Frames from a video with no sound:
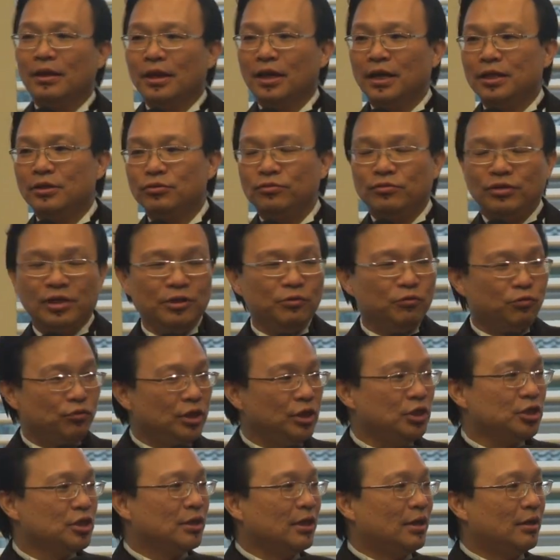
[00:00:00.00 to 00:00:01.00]
and to really
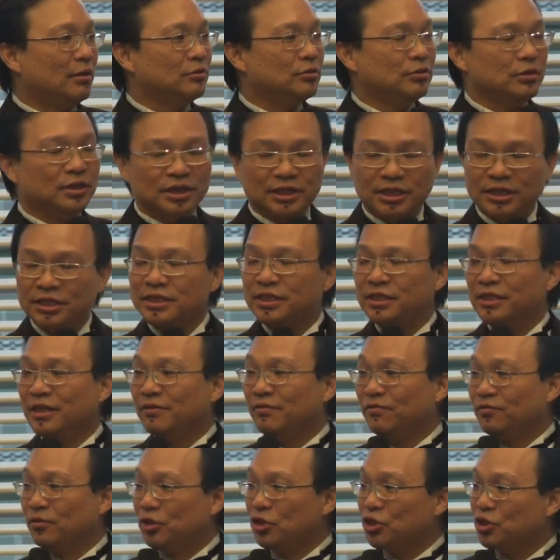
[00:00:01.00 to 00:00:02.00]
reach out to the
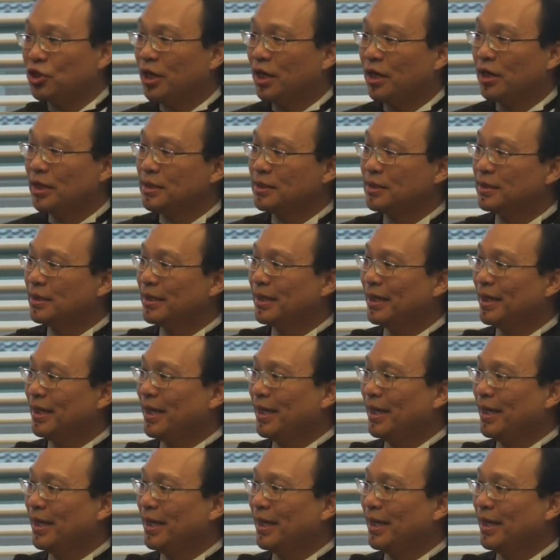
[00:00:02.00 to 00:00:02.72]
disenfranchised.